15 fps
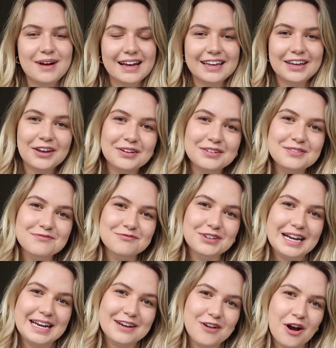but I couldn't
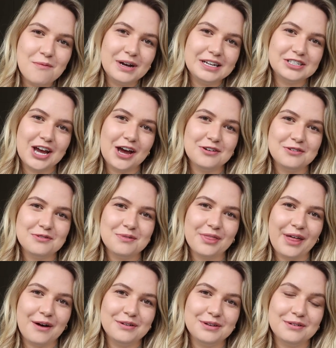really grow my channel
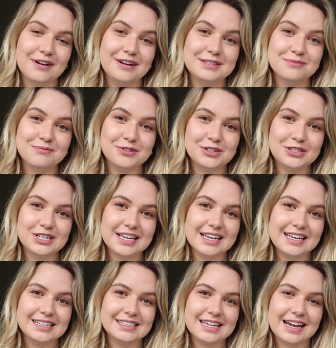without you guys watching
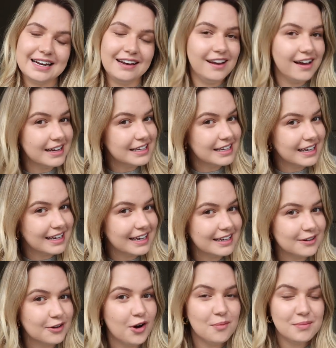it and liking
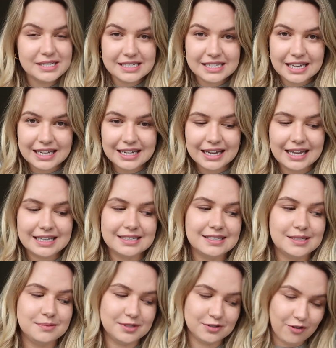and commenting and
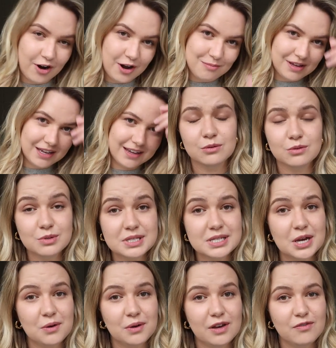subscribing.
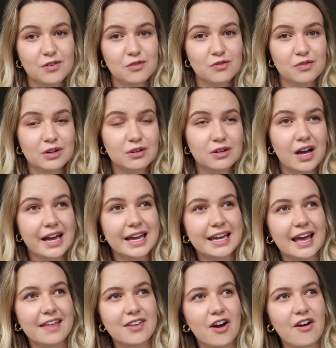Also, if you feel
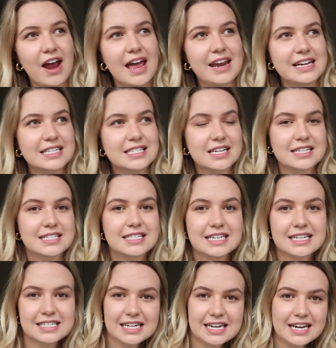like there are any size
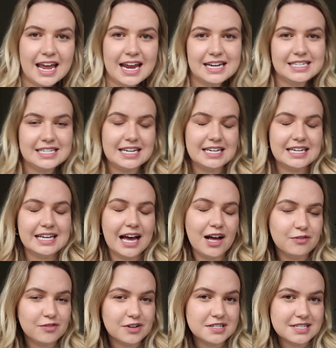16, 18
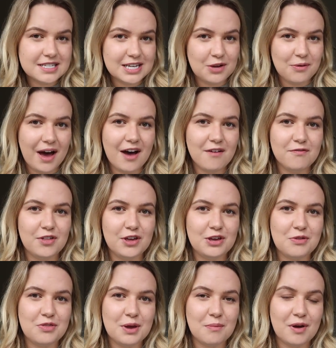gal friends that you have that
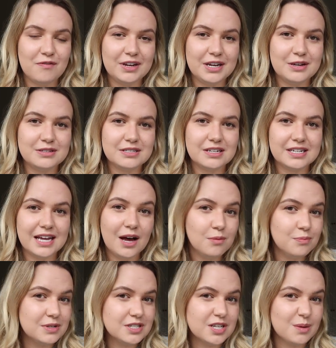you think my videos could
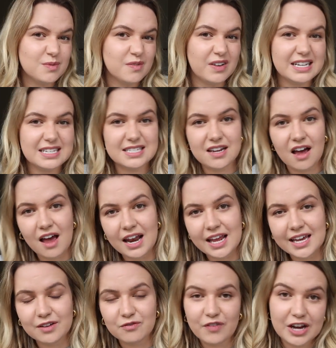help in terms of like
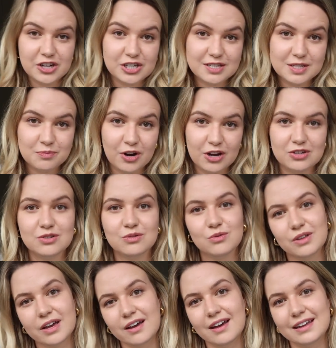styling and fashion inspiration, all
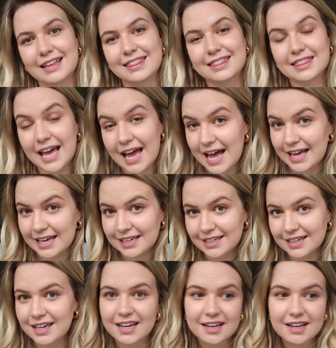that kind of thing,